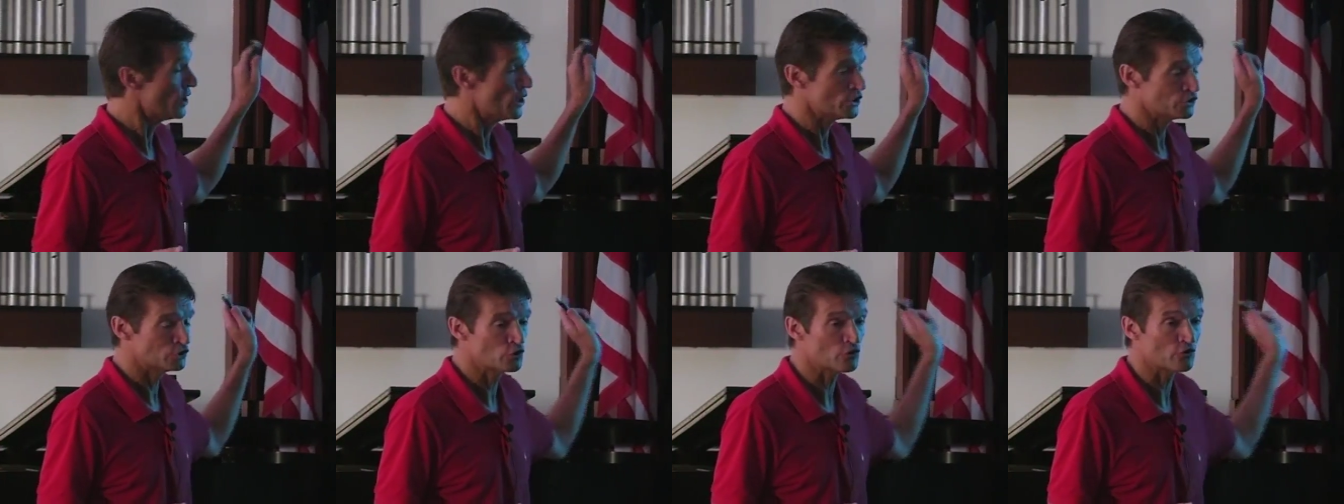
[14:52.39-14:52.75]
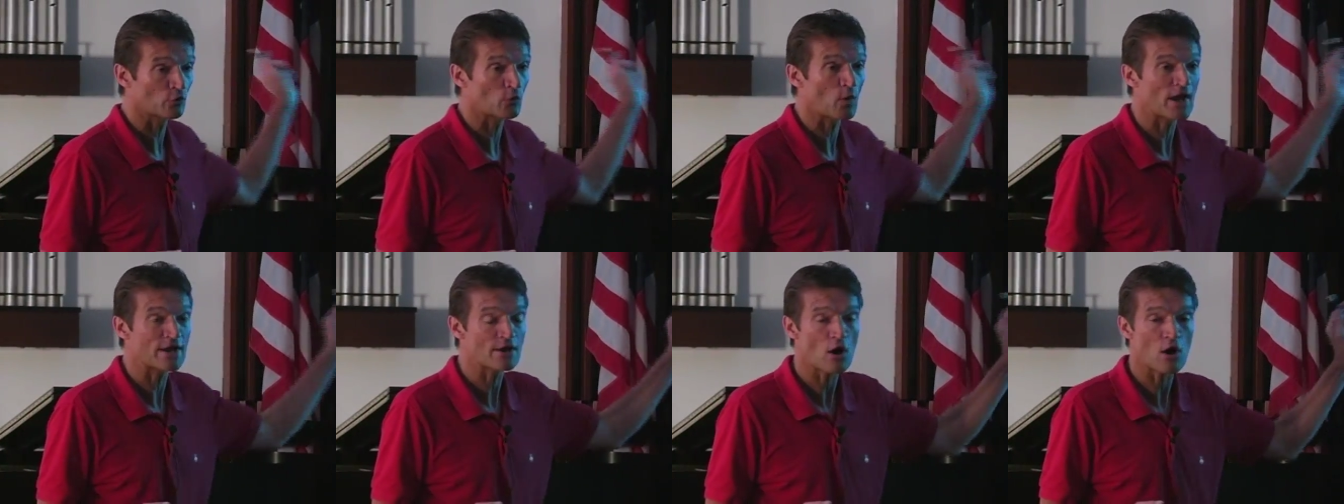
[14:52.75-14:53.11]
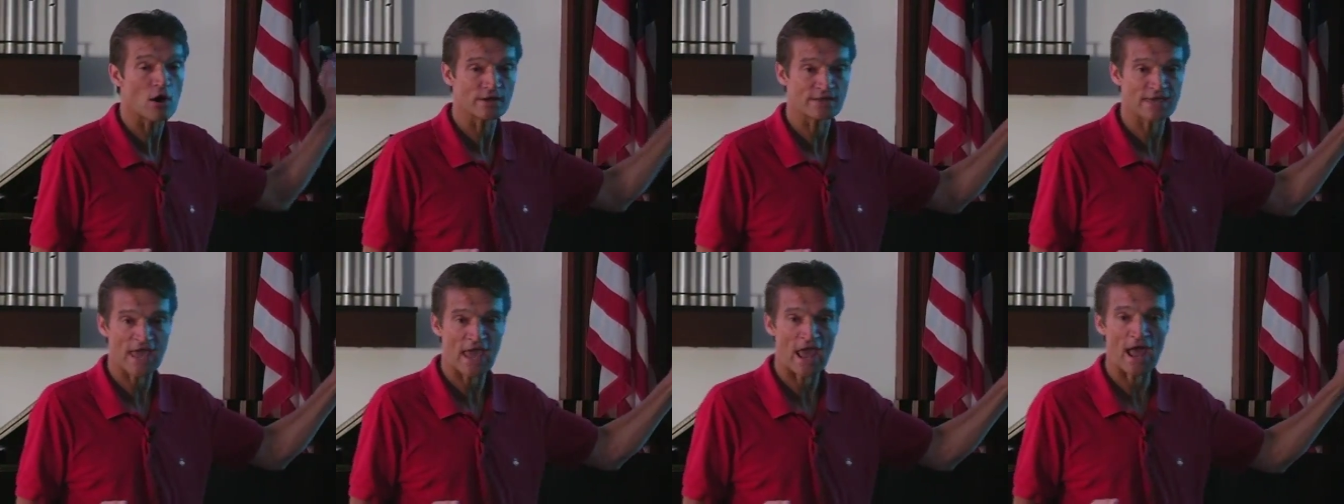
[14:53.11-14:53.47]
You do the right
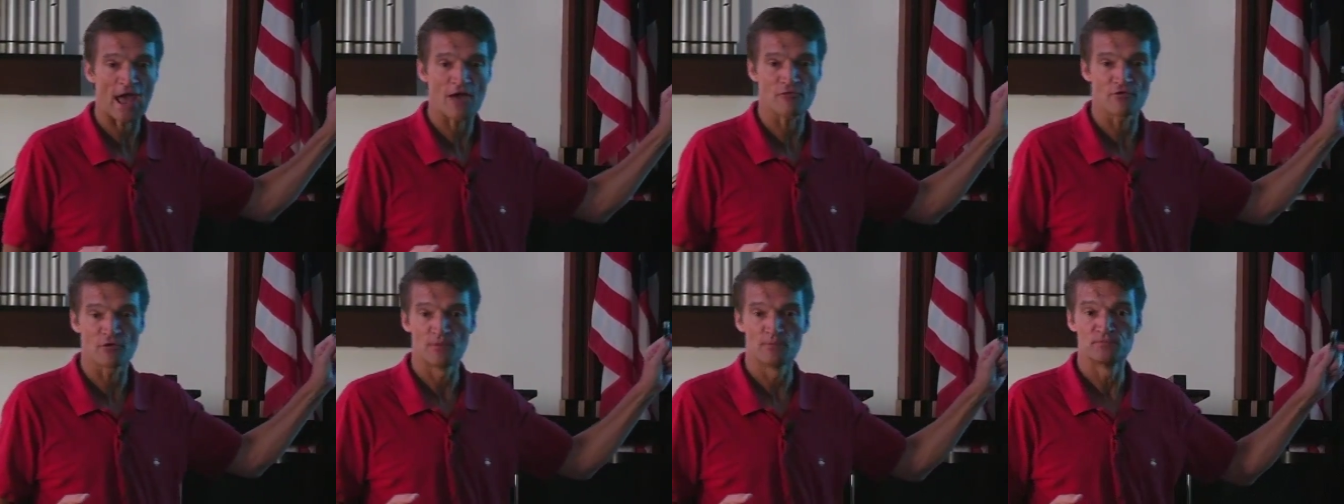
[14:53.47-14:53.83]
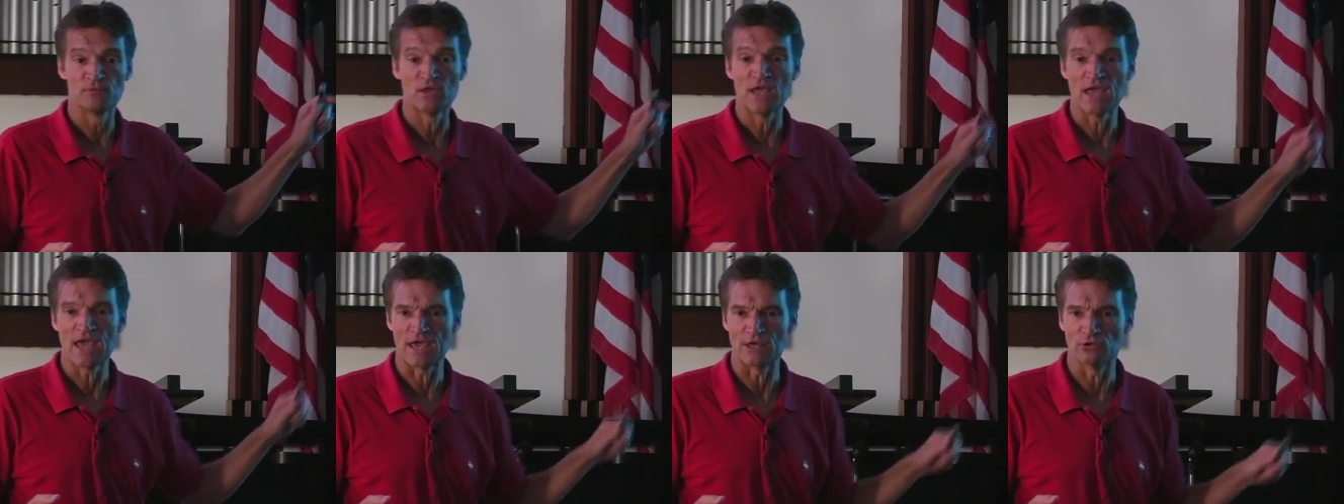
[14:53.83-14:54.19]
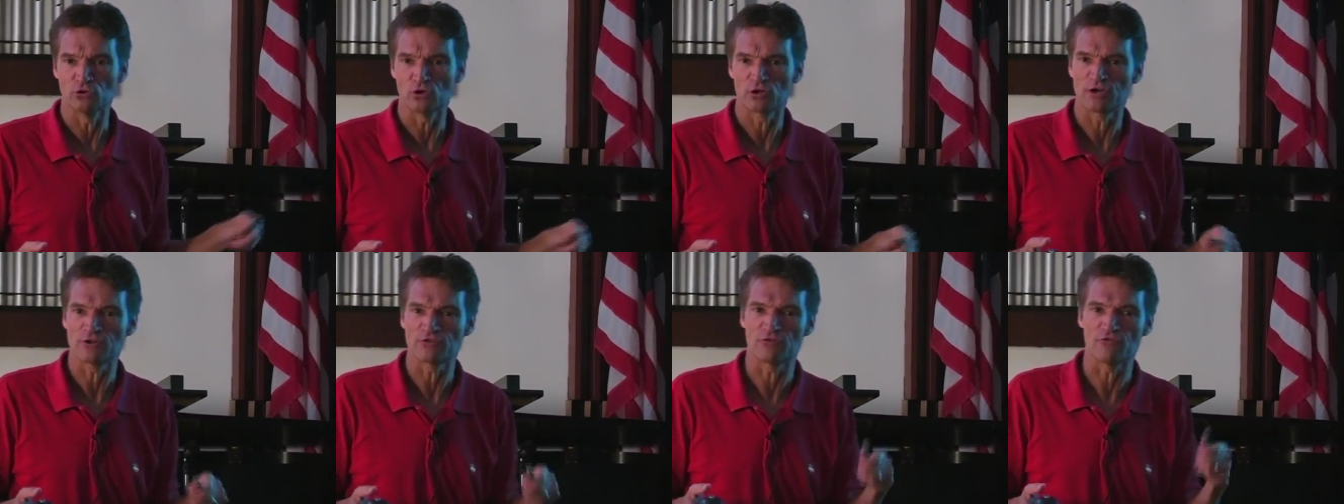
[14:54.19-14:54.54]
heart cath and
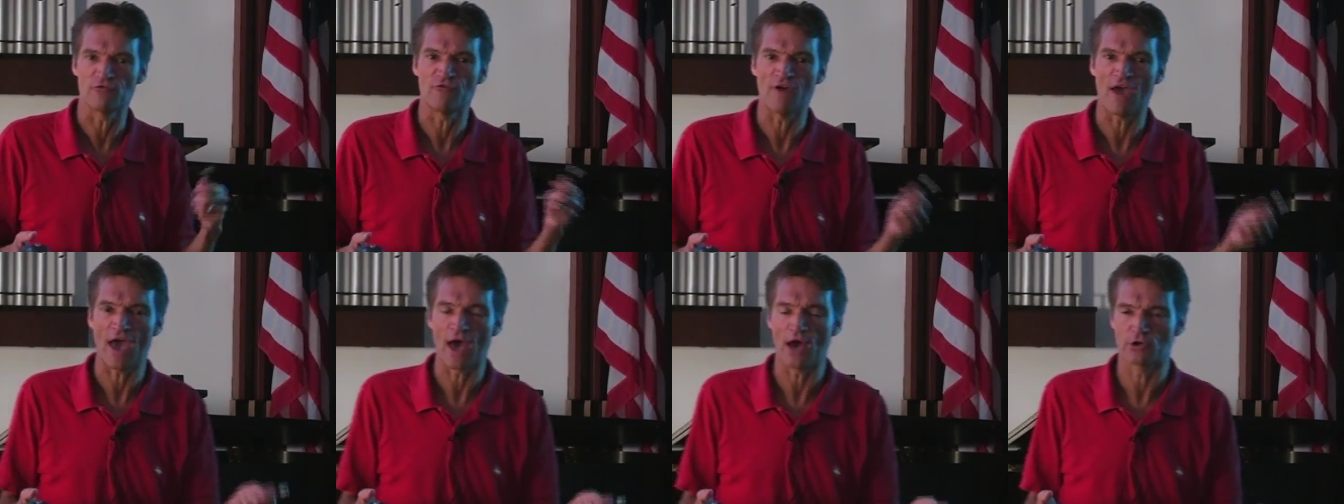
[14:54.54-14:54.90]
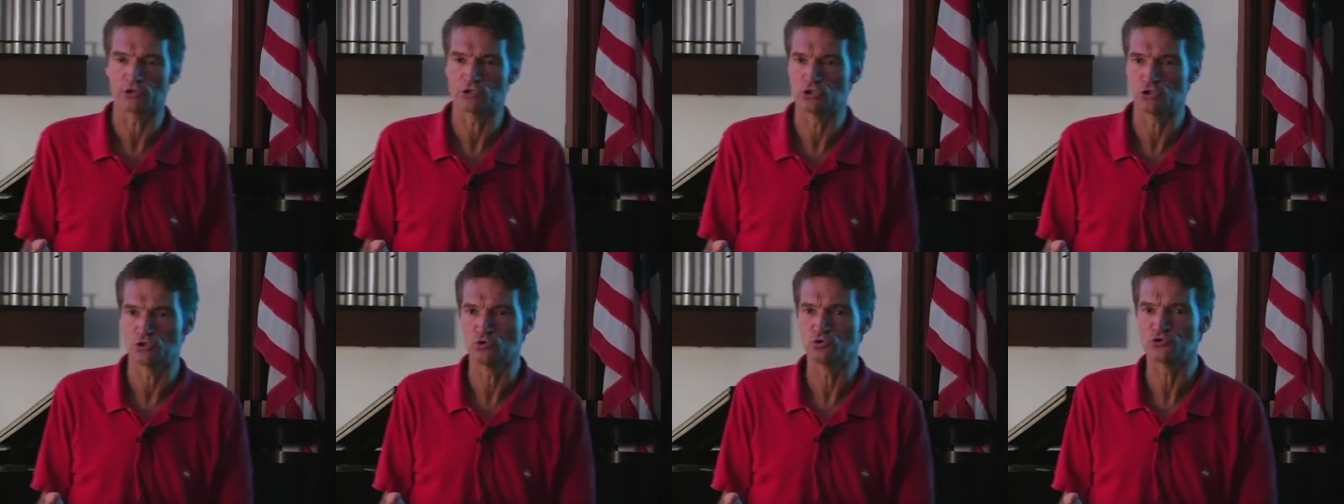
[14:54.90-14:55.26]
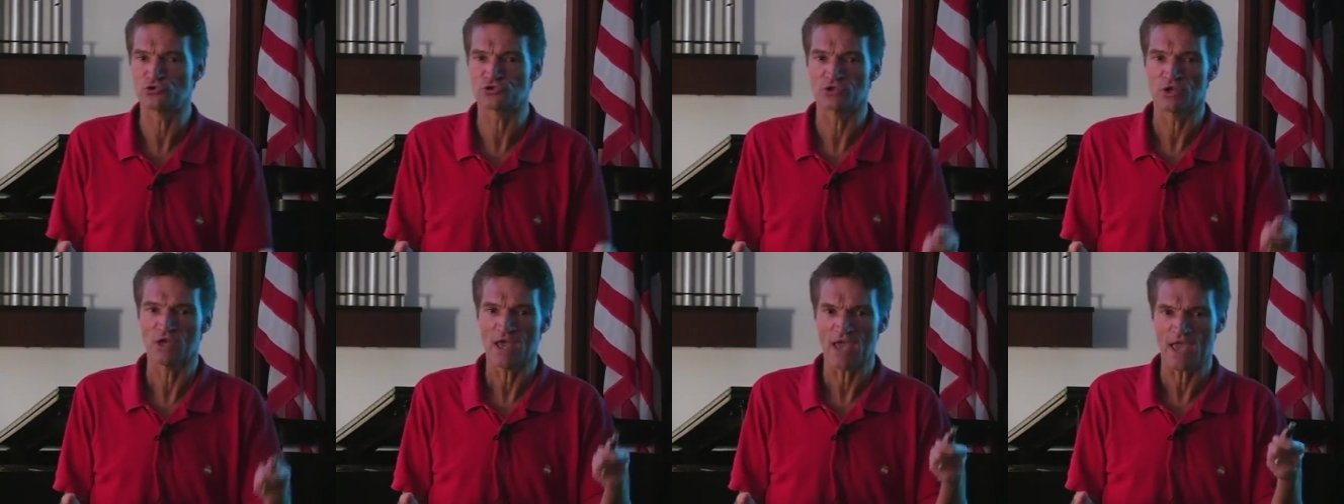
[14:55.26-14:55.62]
look at the
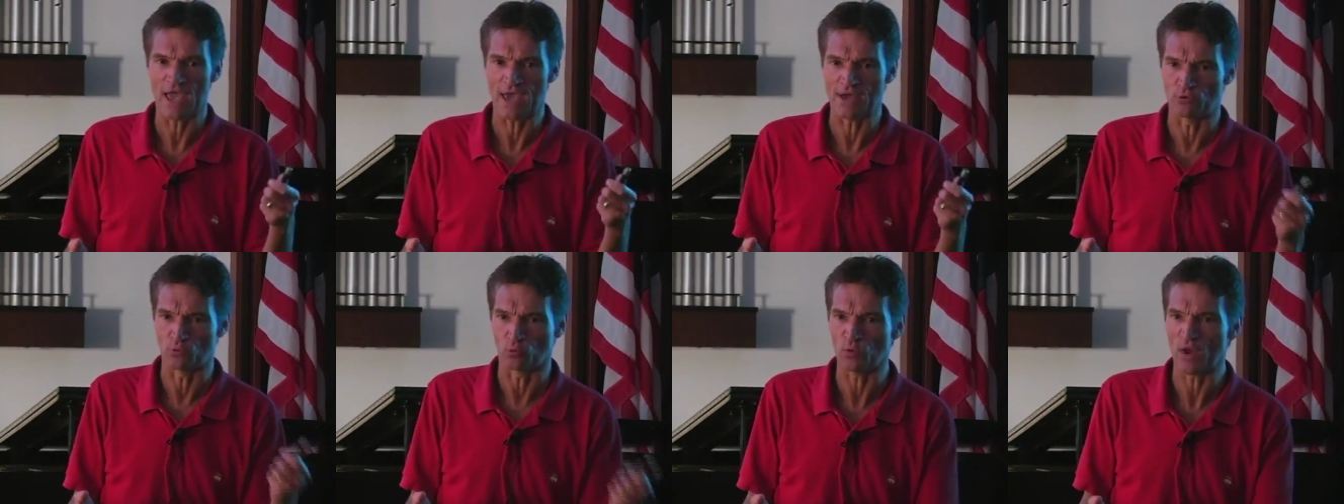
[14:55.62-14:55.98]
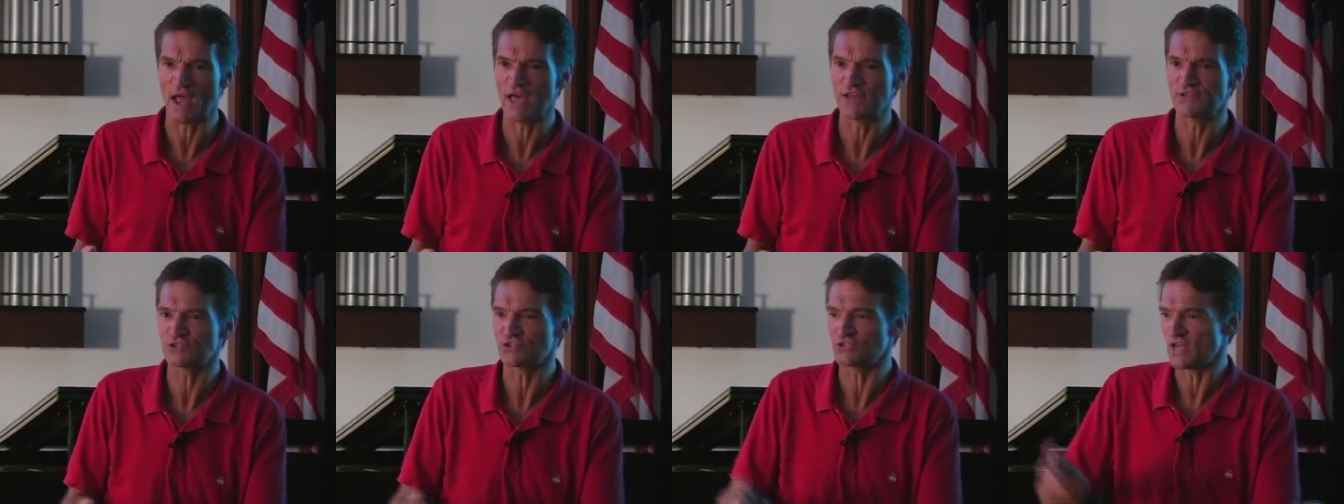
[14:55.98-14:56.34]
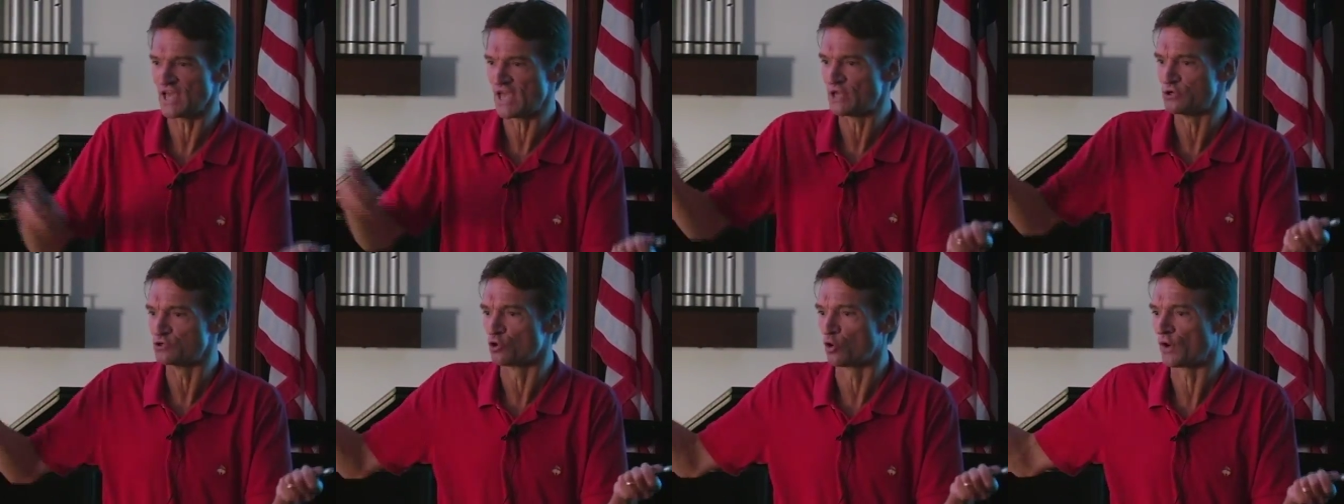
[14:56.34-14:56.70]
values at rest
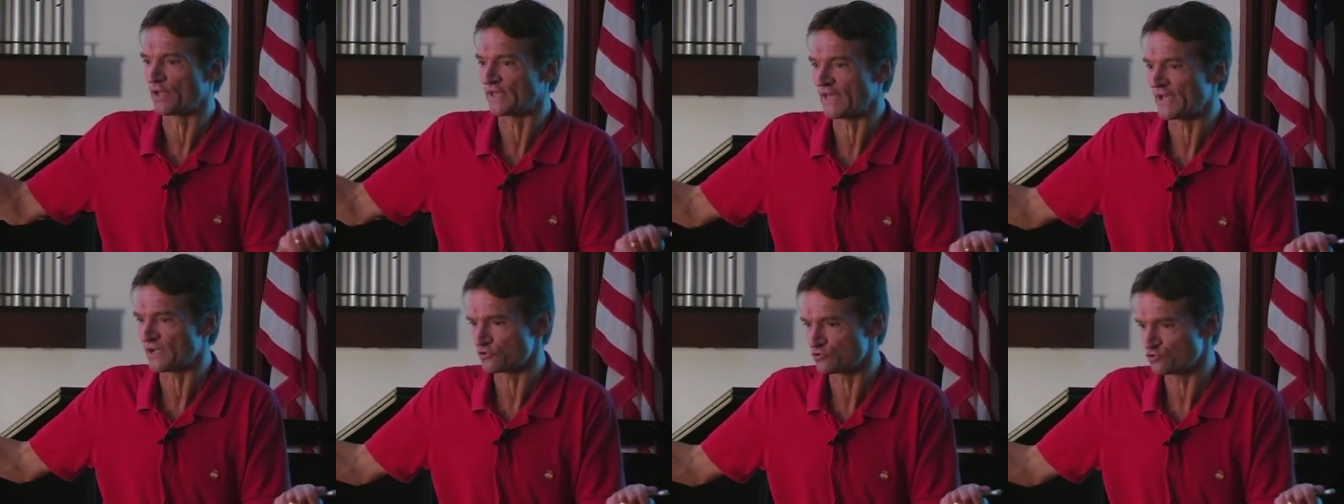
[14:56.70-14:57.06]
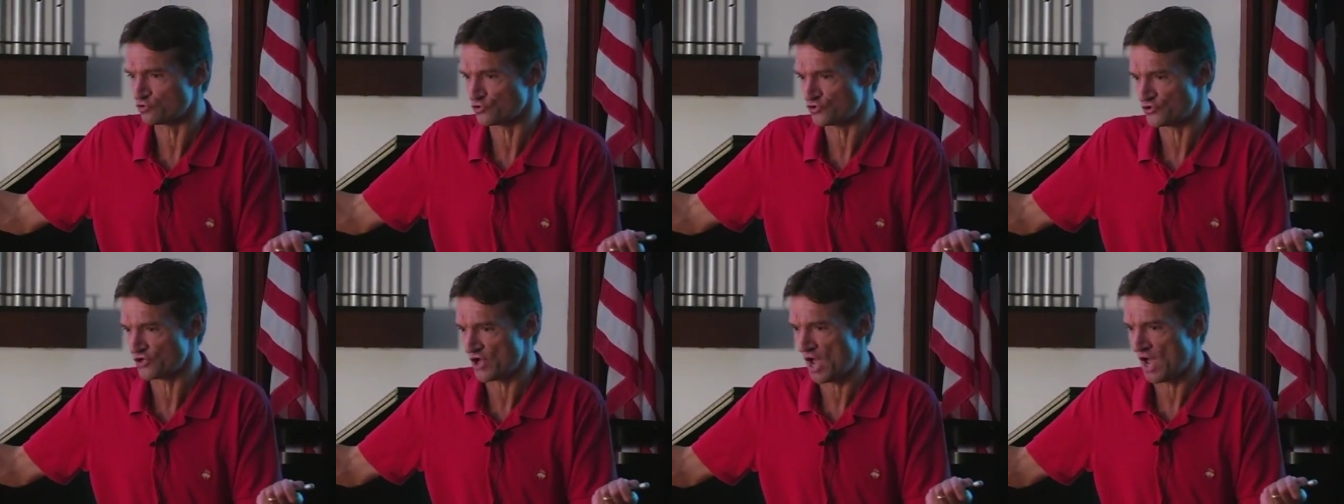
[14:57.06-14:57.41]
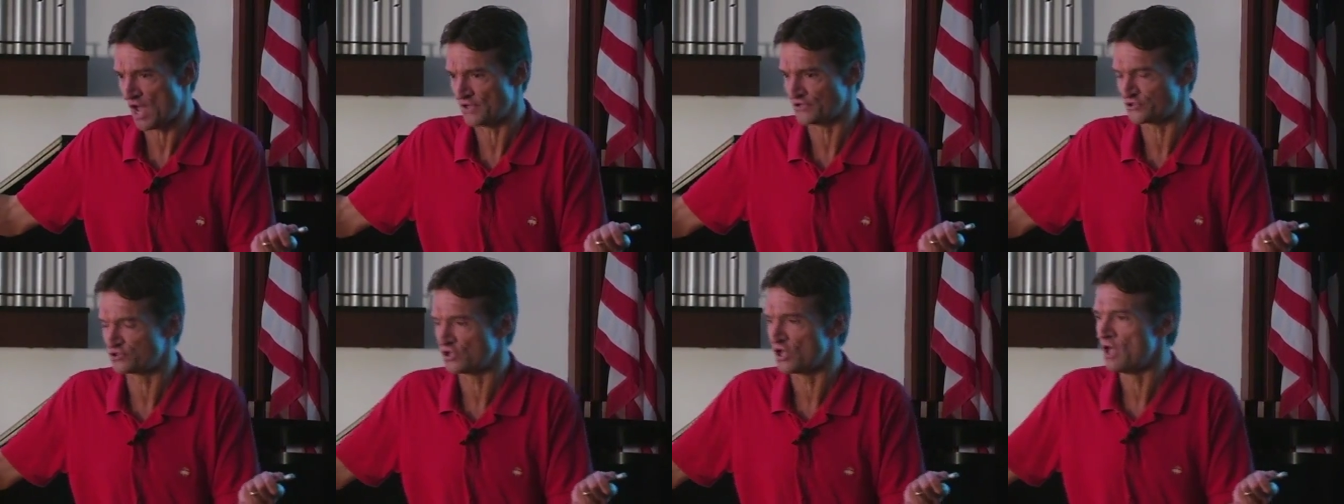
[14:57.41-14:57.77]
and during
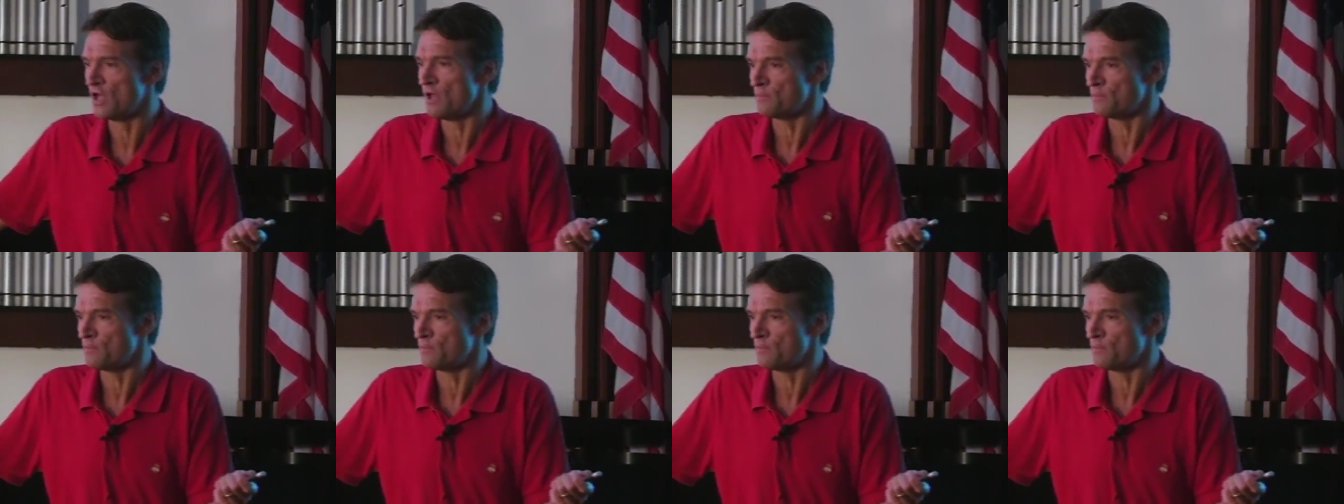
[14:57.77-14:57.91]
exercise.